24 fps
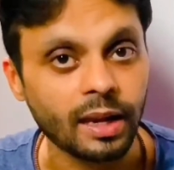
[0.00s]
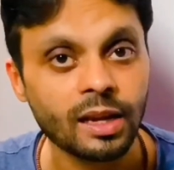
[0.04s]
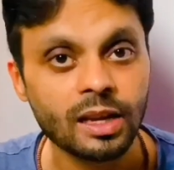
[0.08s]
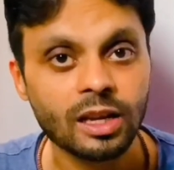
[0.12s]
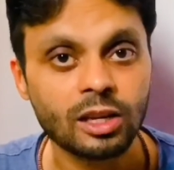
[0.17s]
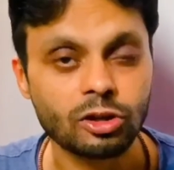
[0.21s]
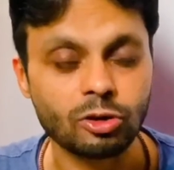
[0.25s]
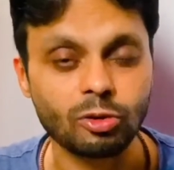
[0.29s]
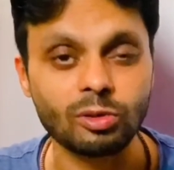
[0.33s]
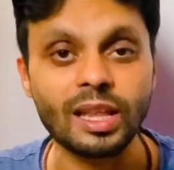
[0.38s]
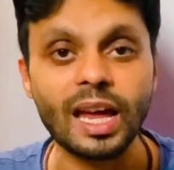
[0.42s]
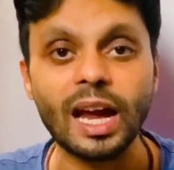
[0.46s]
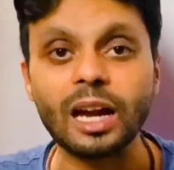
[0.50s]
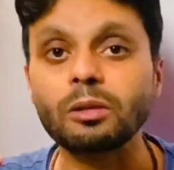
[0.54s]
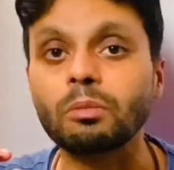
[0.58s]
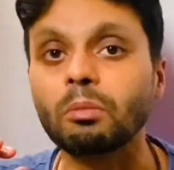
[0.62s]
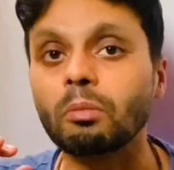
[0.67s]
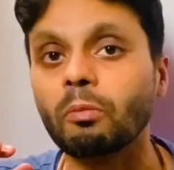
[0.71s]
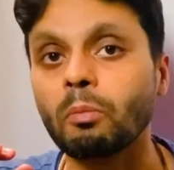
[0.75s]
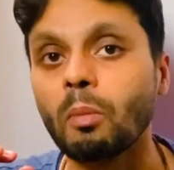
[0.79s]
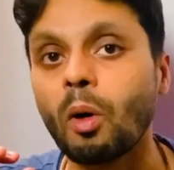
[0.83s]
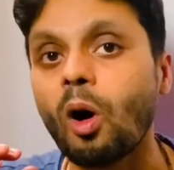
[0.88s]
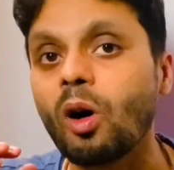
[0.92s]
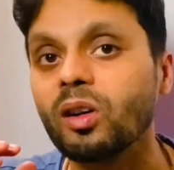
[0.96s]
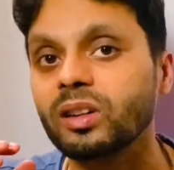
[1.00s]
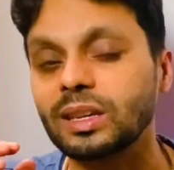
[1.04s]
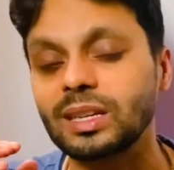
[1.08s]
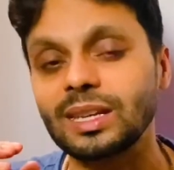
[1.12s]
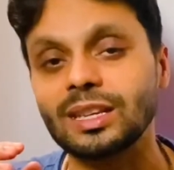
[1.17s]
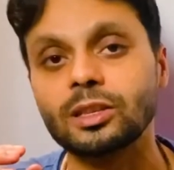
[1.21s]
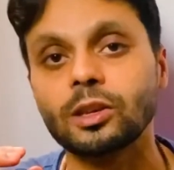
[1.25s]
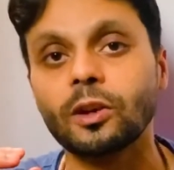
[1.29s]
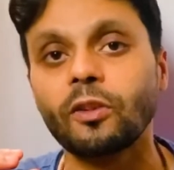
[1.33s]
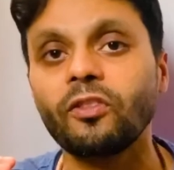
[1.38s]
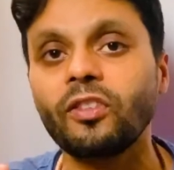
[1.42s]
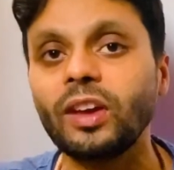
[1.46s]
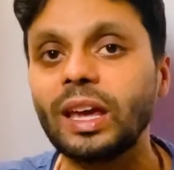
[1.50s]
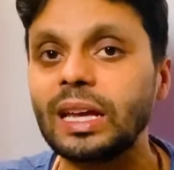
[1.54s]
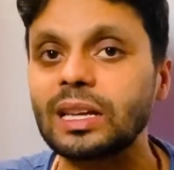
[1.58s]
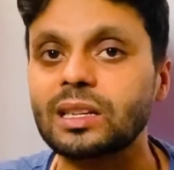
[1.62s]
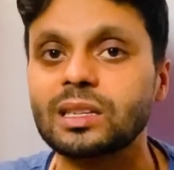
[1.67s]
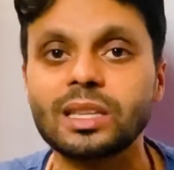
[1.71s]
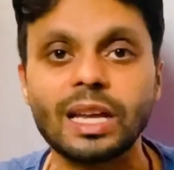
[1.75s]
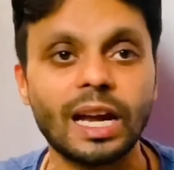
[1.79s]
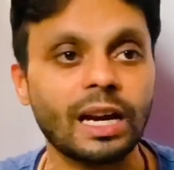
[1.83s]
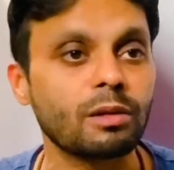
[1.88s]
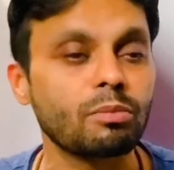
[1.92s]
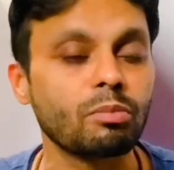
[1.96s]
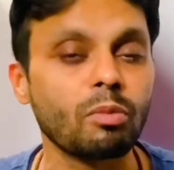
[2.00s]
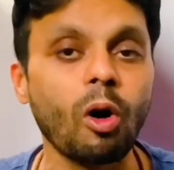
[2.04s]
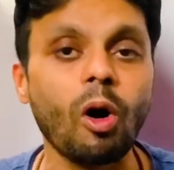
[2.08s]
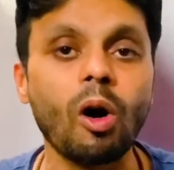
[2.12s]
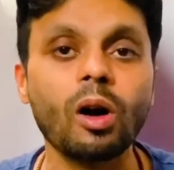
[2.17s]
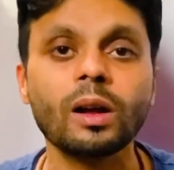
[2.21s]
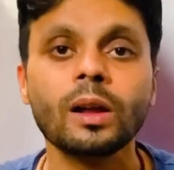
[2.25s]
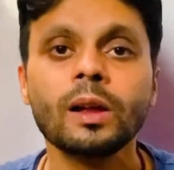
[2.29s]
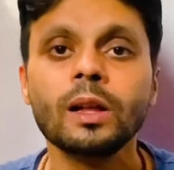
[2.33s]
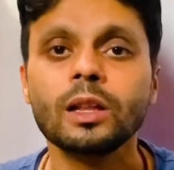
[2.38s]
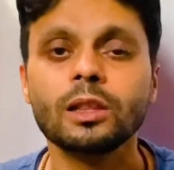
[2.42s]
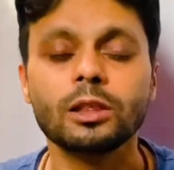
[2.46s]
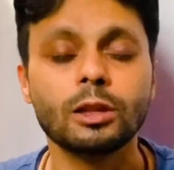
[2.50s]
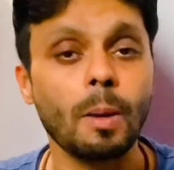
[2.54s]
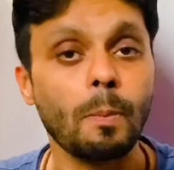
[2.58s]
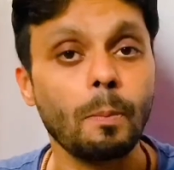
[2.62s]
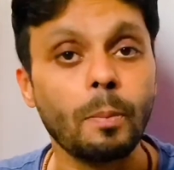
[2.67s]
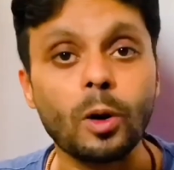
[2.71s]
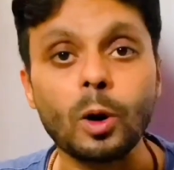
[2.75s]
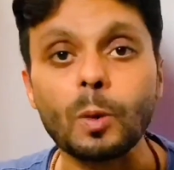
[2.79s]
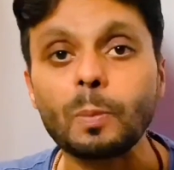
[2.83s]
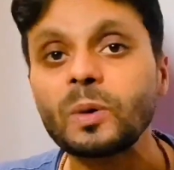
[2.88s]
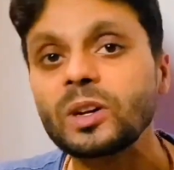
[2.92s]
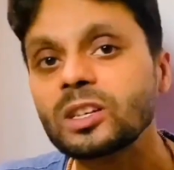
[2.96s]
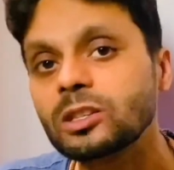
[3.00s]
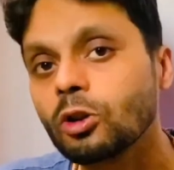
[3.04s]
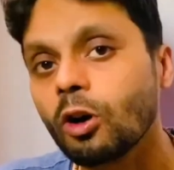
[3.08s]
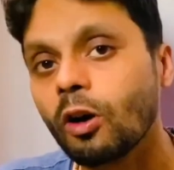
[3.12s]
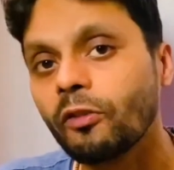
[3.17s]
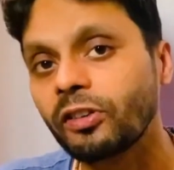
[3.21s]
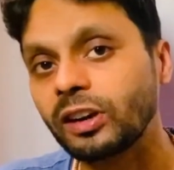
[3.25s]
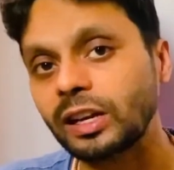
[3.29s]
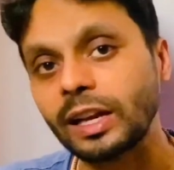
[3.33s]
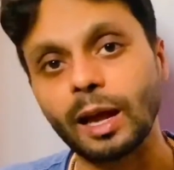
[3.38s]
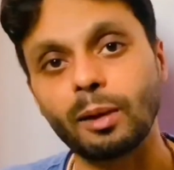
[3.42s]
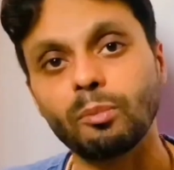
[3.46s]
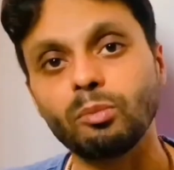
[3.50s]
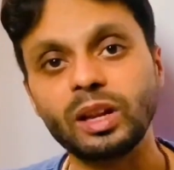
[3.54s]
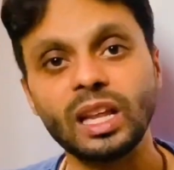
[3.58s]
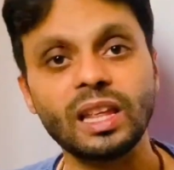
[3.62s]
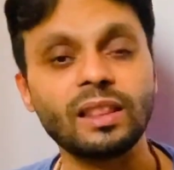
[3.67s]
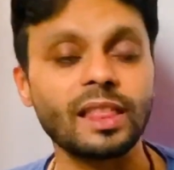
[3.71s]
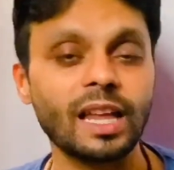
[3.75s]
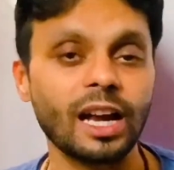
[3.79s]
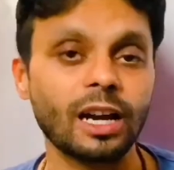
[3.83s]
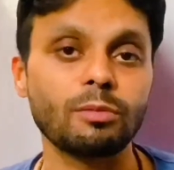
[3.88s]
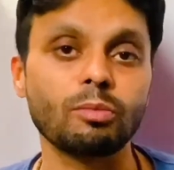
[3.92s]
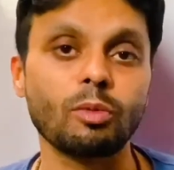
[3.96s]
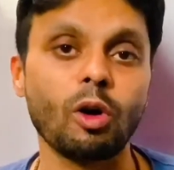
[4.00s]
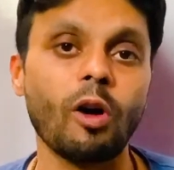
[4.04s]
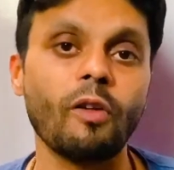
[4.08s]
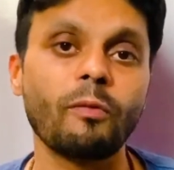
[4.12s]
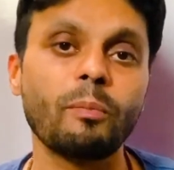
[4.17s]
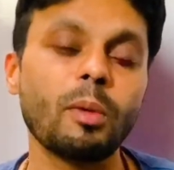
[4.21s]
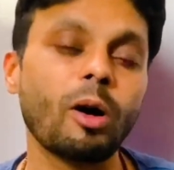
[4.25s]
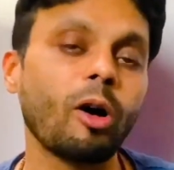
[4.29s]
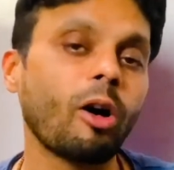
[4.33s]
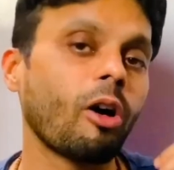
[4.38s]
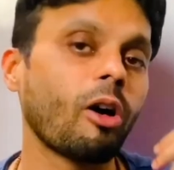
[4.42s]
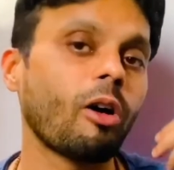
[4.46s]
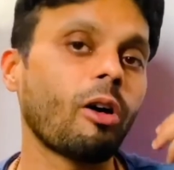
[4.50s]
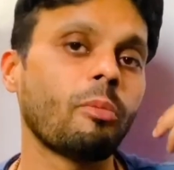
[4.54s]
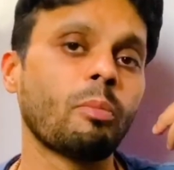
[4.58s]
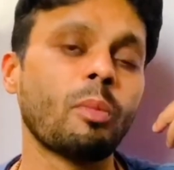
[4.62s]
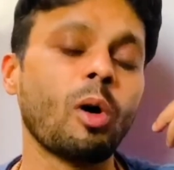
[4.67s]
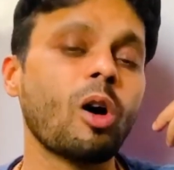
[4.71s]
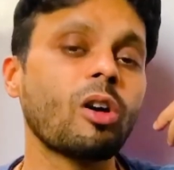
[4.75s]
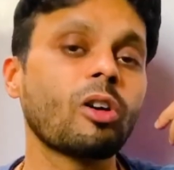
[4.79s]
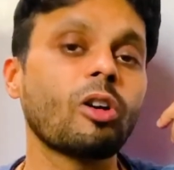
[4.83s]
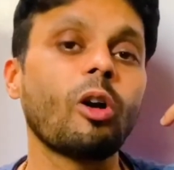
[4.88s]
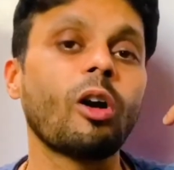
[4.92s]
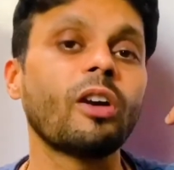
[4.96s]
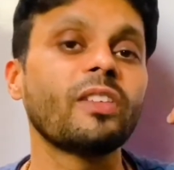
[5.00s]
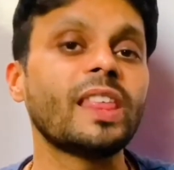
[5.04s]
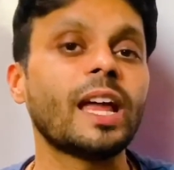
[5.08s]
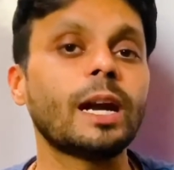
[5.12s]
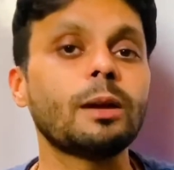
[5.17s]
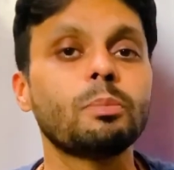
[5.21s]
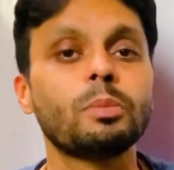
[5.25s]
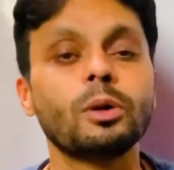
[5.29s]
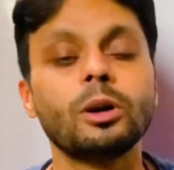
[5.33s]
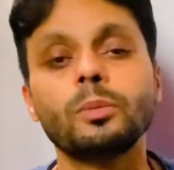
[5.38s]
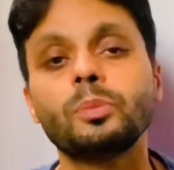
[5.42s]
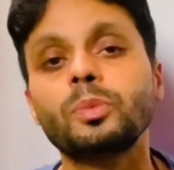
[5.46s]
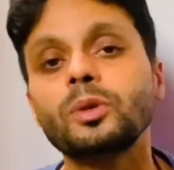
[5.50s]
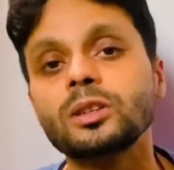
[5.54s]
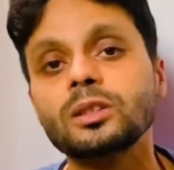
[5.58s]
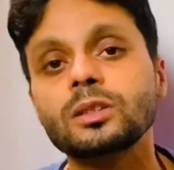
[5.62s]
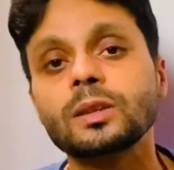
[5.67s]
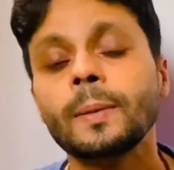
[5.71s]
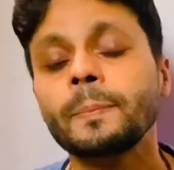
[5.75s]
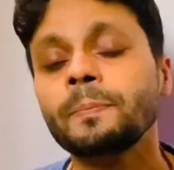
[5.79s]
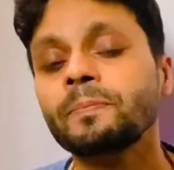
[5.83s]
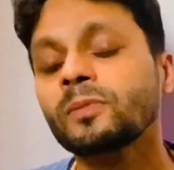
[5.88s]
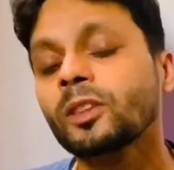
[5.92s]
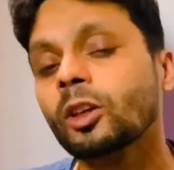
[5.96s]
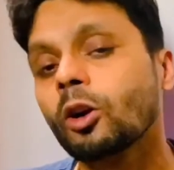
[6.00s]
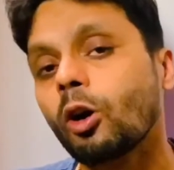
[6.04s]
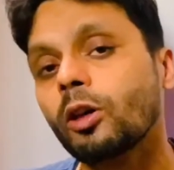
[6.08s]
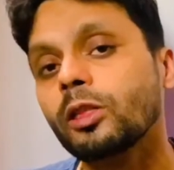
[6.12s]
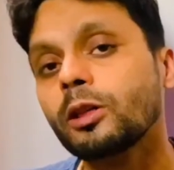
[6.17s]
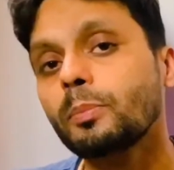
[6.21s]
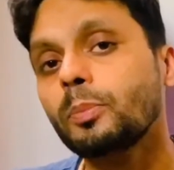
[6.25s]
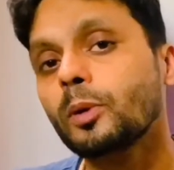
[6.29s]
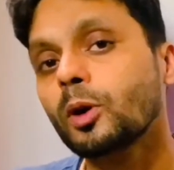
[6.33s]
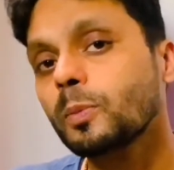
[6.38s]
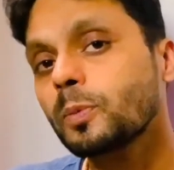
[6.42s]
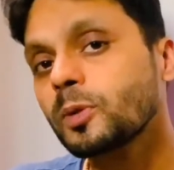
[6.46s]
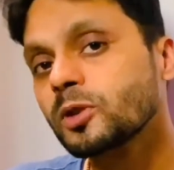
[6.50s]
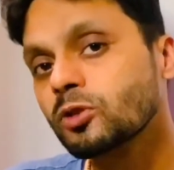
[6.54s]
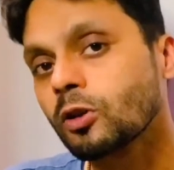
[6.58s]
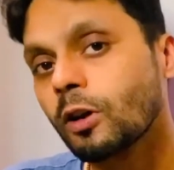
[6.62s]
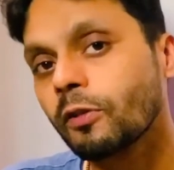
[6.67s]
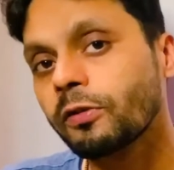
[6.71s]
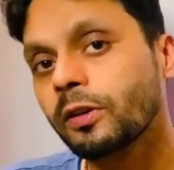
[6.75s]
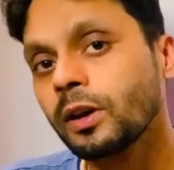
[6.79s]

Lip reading: So that mock is a waste. That mock, the purpose of attempting that mock or that purpose or the purpose of